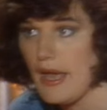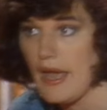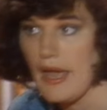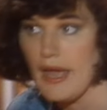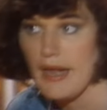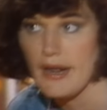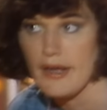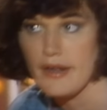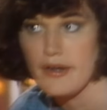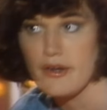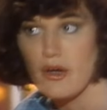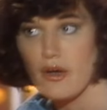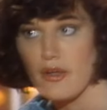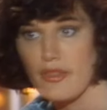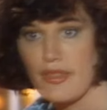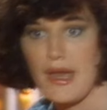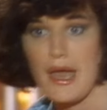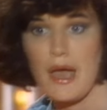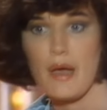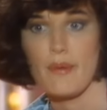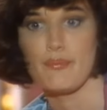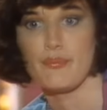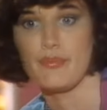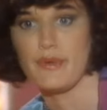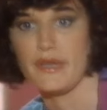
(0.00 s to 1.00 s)
And I know
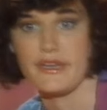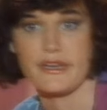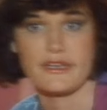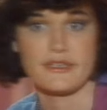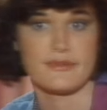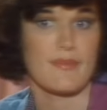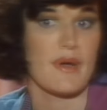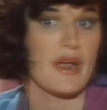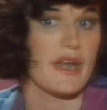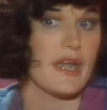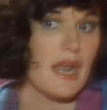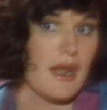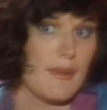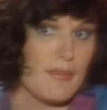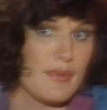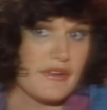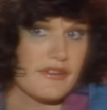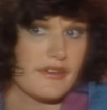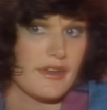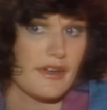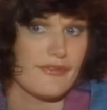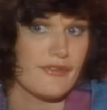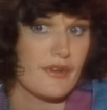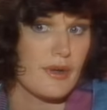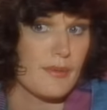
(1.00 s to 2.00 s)
that because my
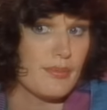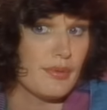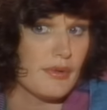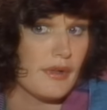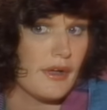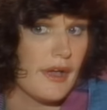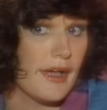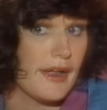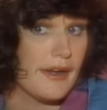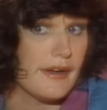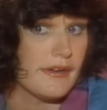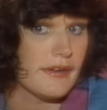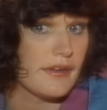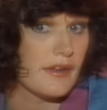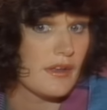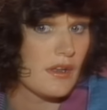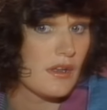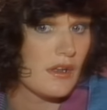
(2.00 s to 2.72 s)
neighbors have complained.